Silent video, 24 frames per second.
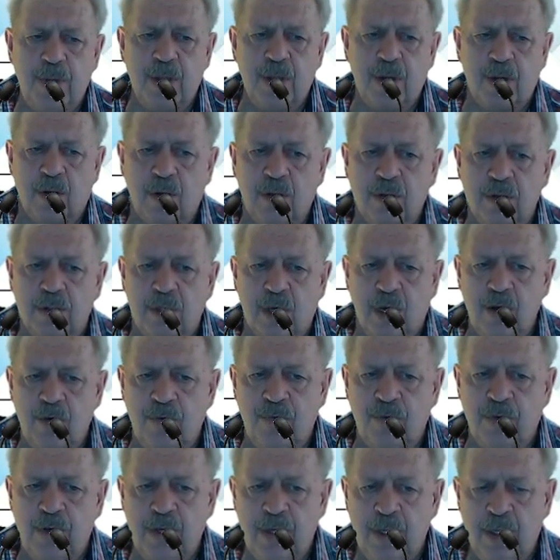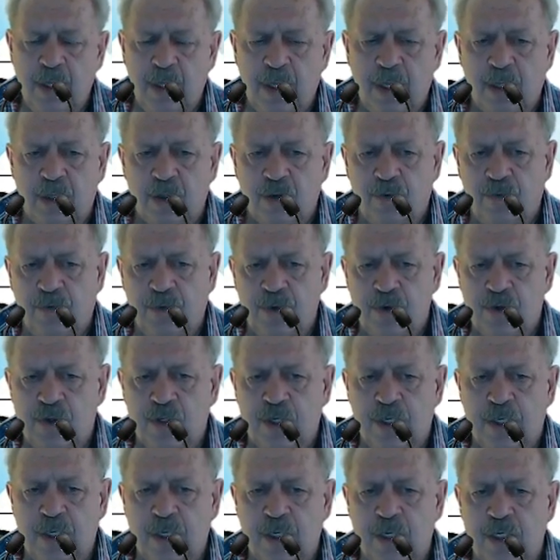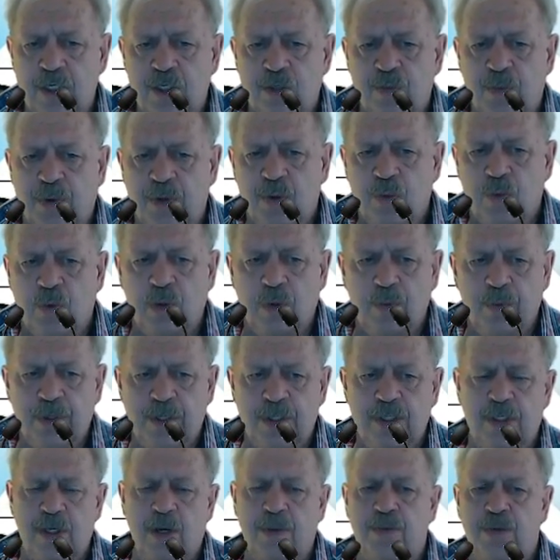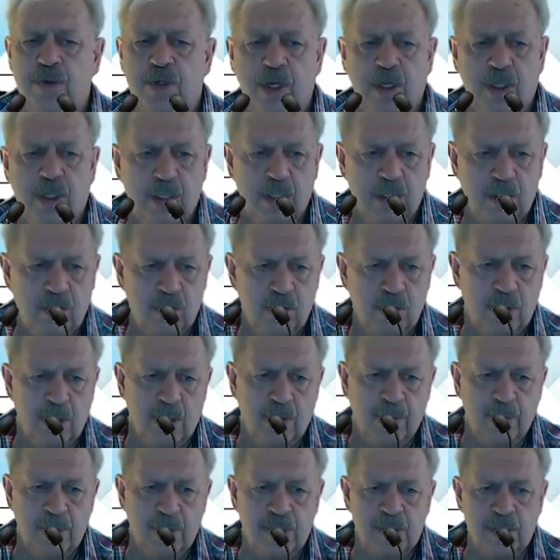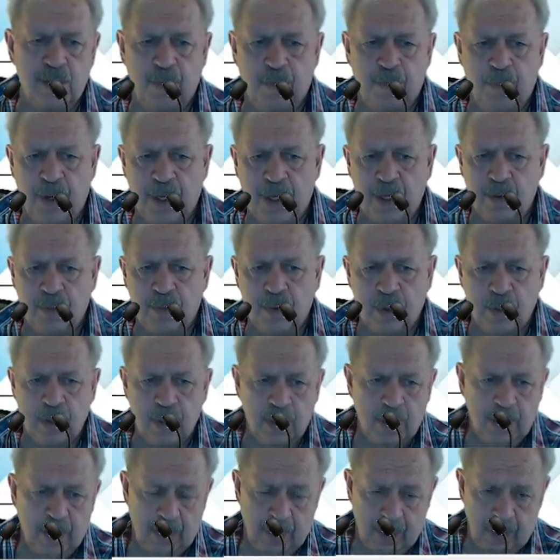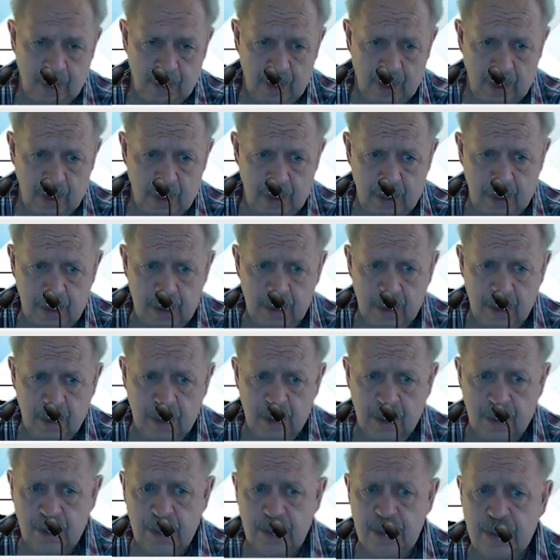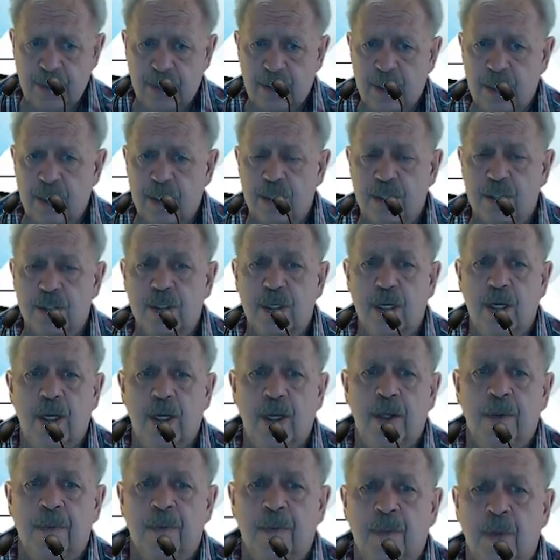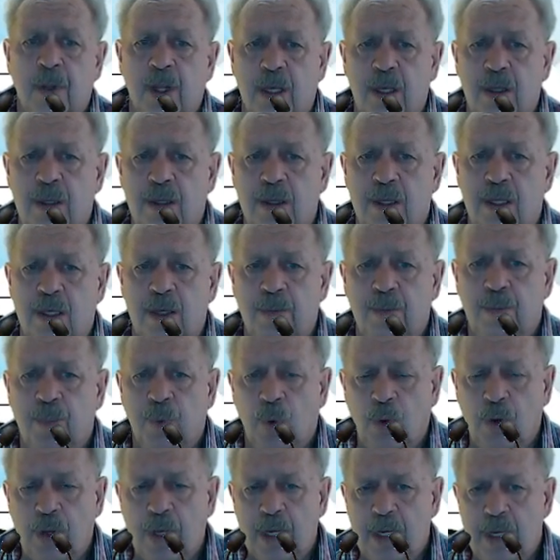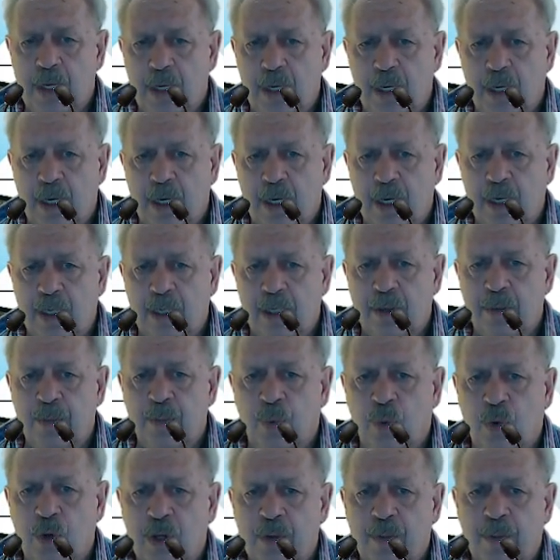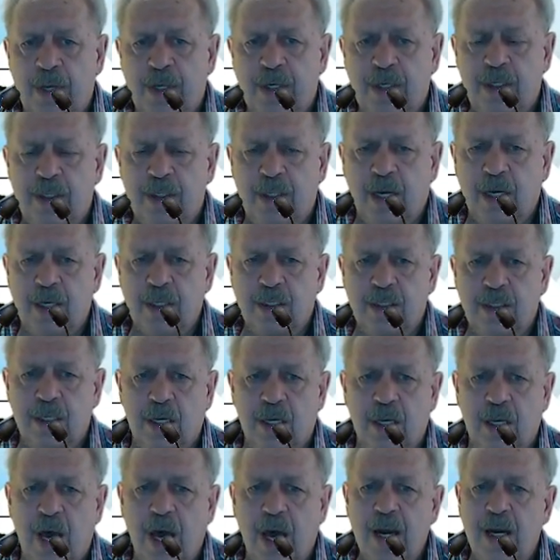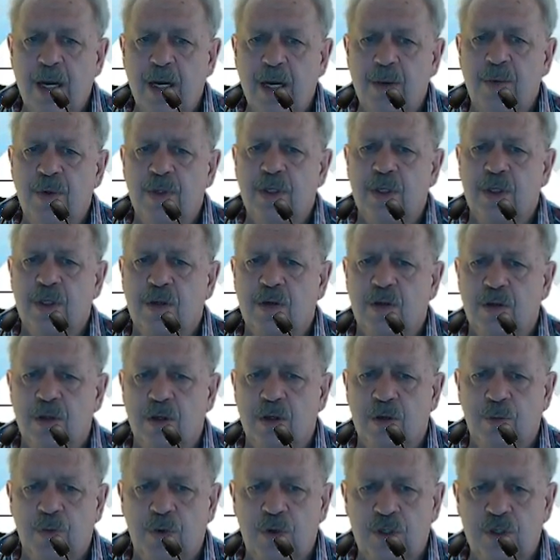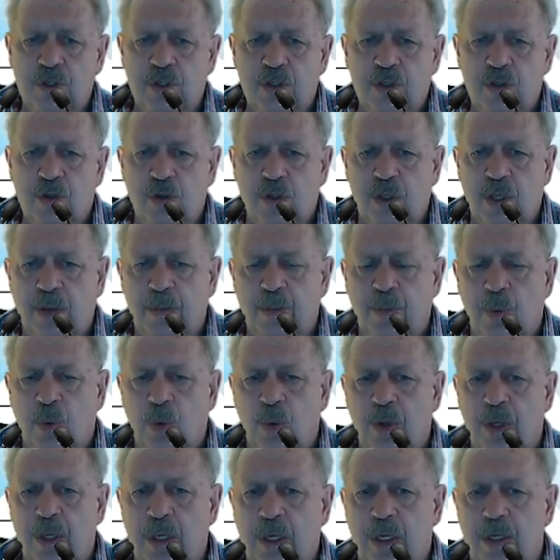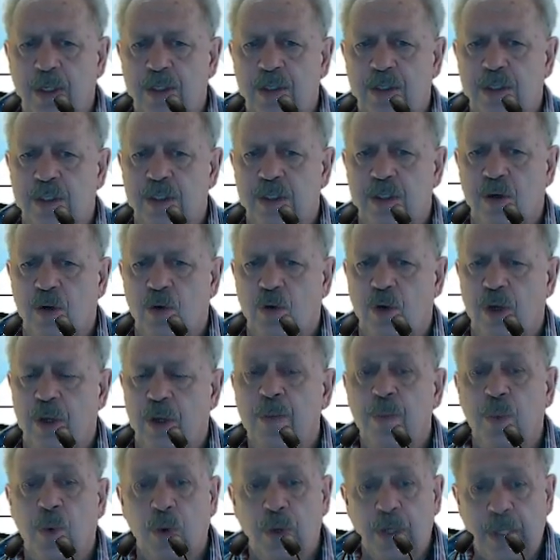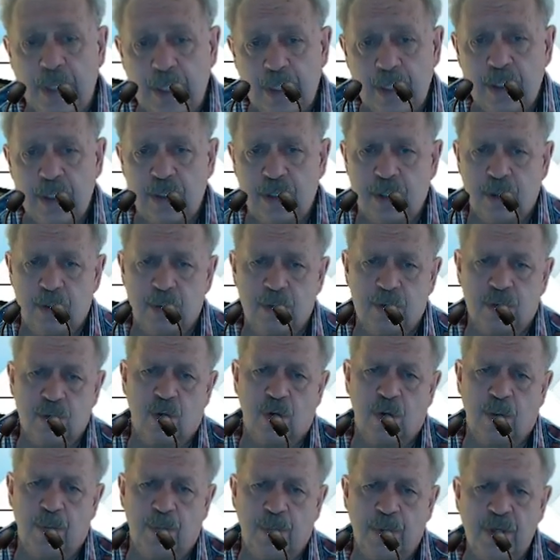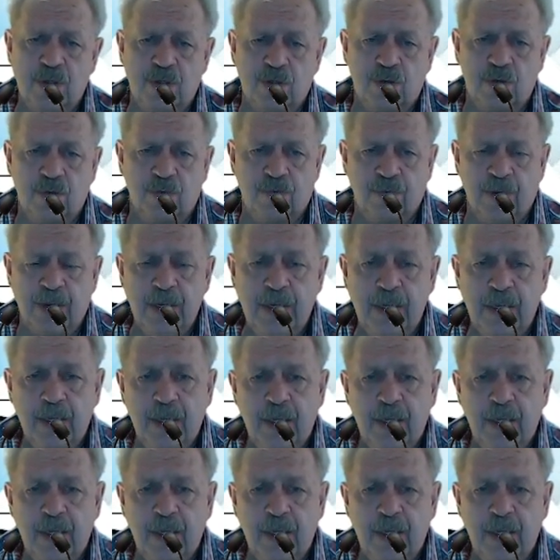rolled over to future years, but will be subject to the limits applicable in these years. The employer may deduct unlimited contributions to the employer's or employees' pension fund.